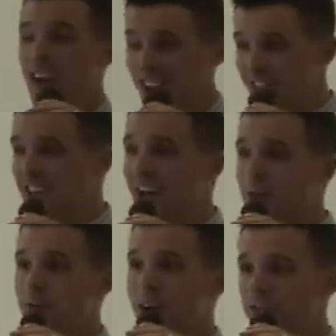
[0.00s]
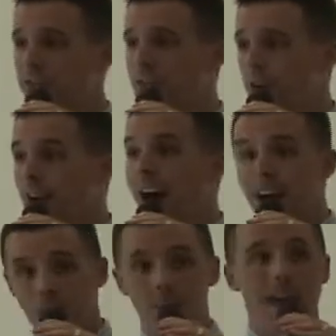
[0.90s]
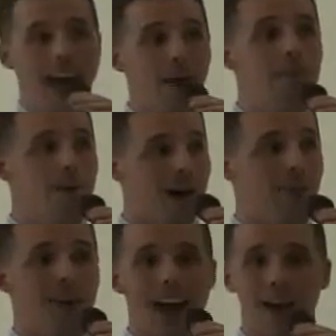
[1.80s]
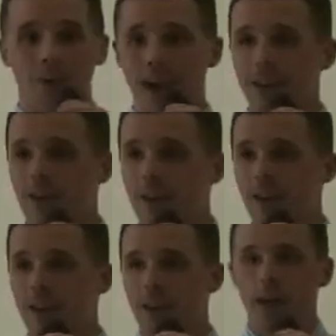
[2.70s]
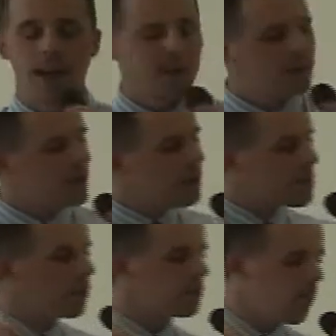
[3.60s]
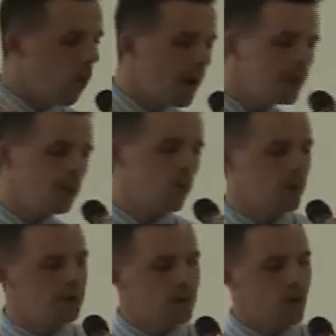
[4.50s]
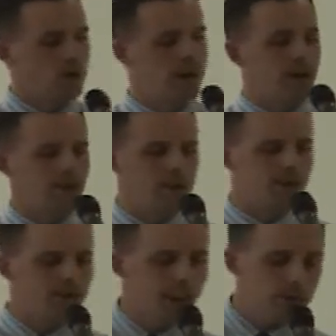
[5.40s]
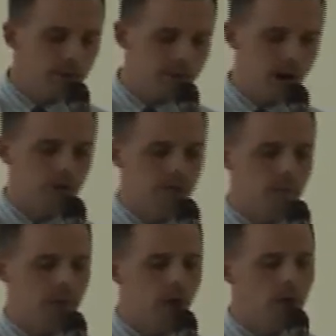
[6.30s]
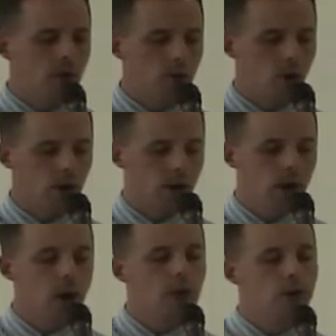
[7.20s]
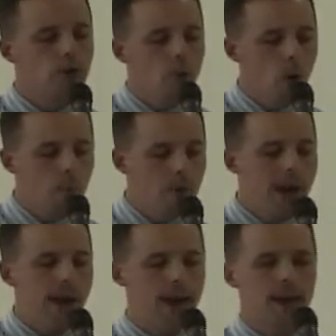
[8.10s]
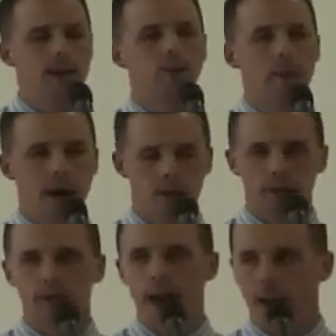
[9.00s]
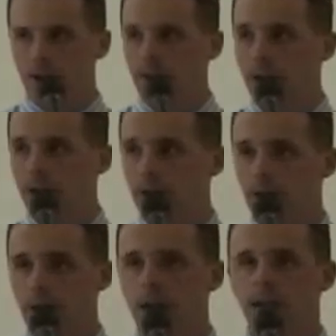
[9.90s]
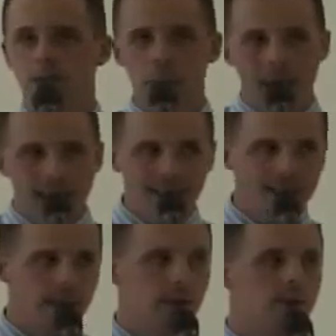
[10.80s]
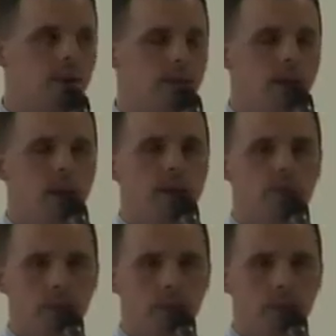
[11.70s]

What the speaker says: and sacrifice it to your God. He'll be happy about that, right? In some of the most poignant words in the Old Testament, Samuel tells him, look, to obey is better than sacrifice. To pay attention is